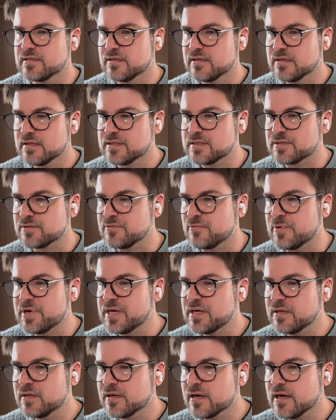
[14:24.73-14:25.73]
So we
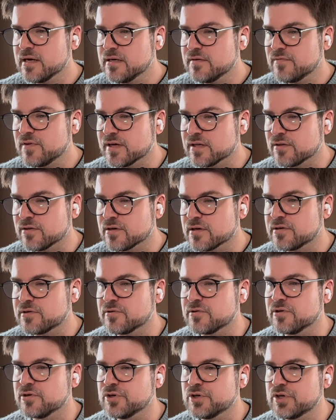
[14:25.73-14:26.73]
can kind of like look
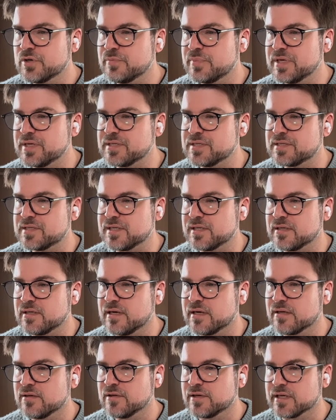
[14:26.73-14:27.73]
under the hood a bit and see,
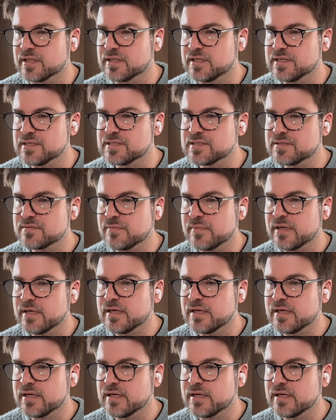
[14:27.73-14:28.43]
like, look at this.